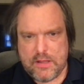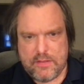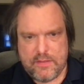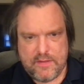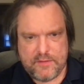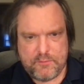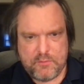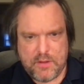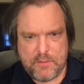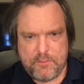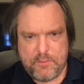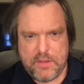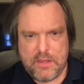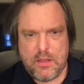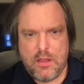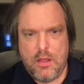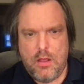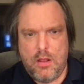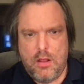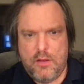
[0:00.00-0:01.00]
and this might be
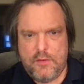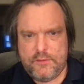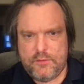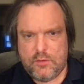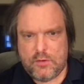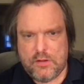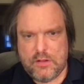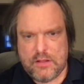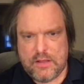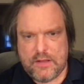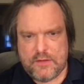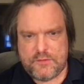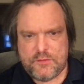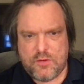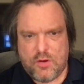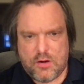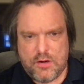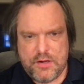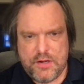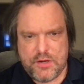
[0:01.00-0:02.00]
looking like it's
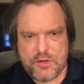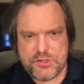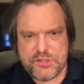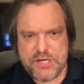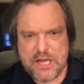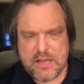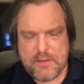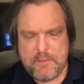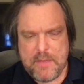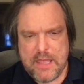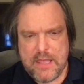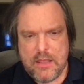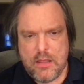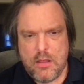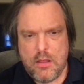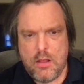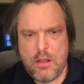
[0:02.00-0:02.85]
darn near checkmate.